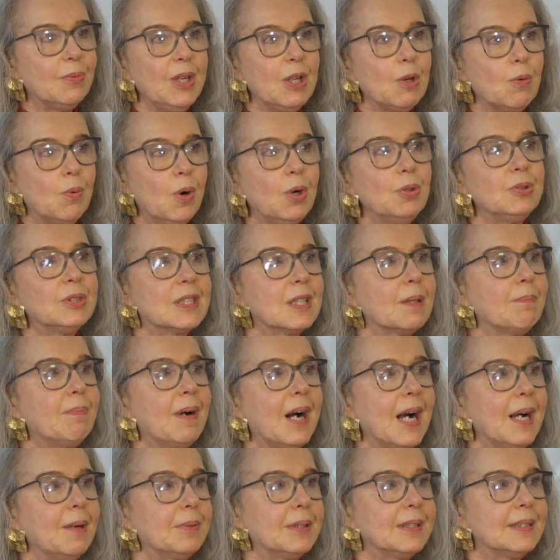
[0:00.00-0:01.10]
quotes the
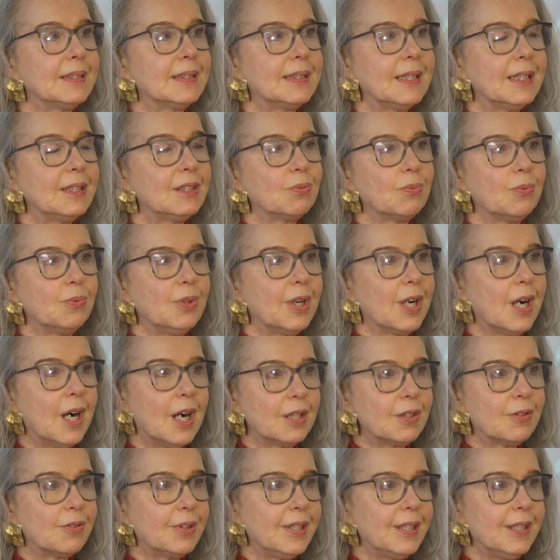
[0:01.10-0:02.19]
Bible and says we're
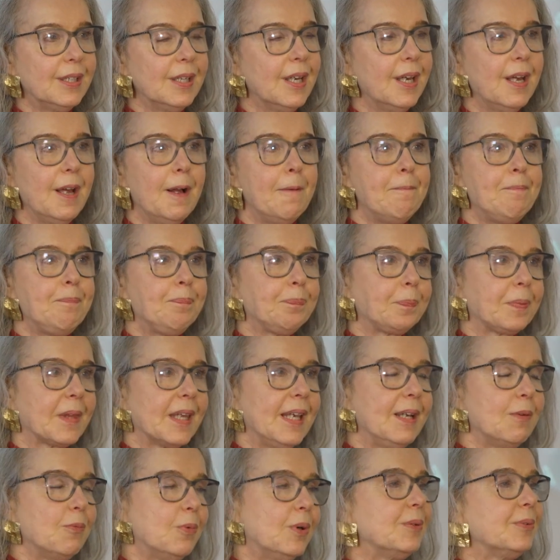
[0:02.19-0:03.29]
hungry,
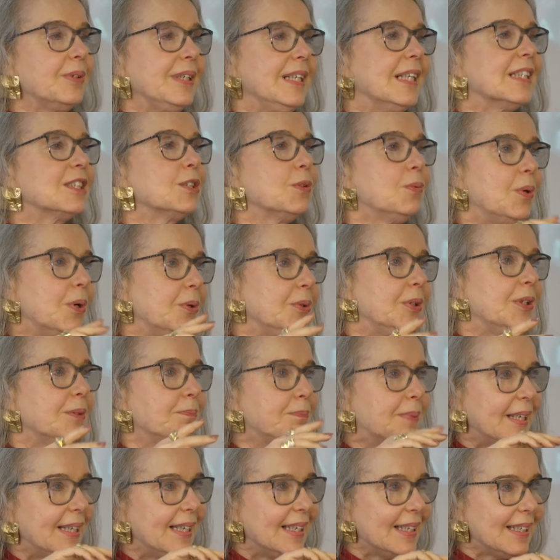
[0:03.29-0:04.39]
well, he doesn't quote it,
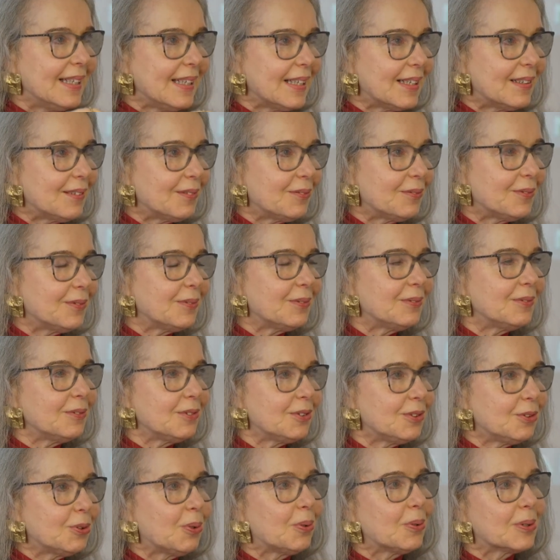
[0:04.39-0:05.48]
but he
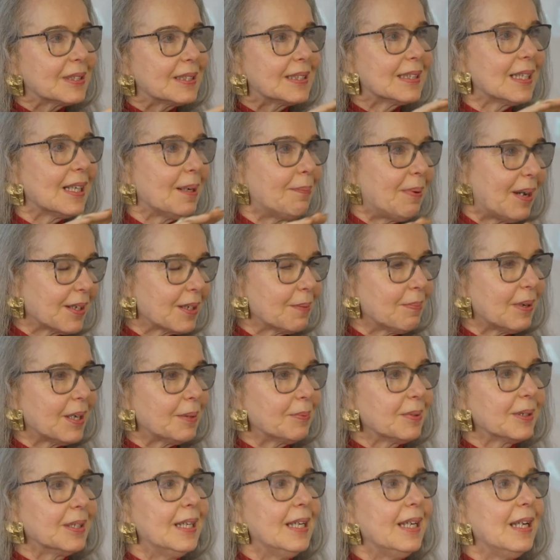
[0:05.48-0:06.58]
talks about the
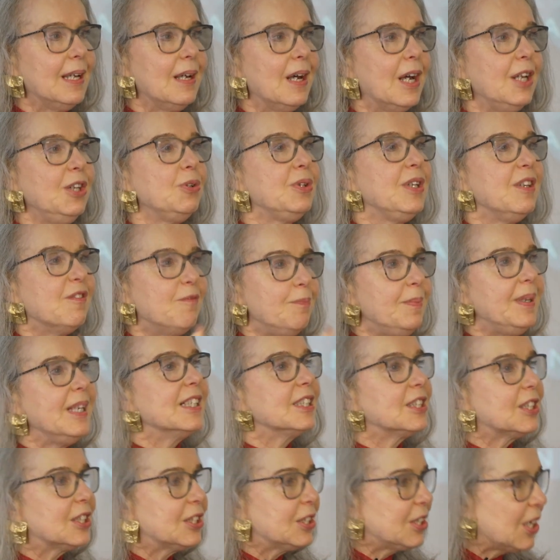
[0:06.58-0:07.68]
Bible, and you give me a
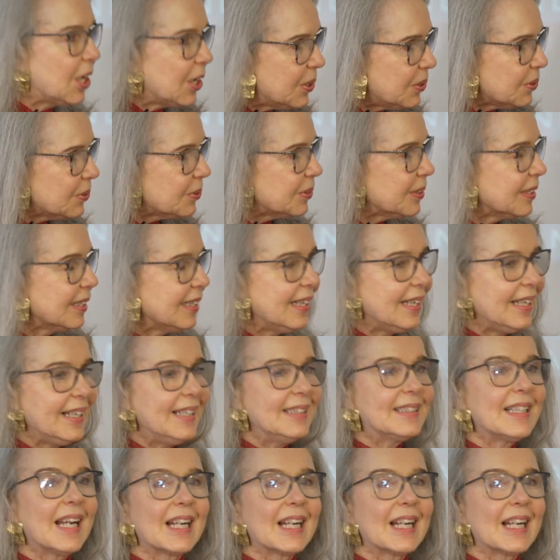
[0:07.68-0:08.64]
stone. He's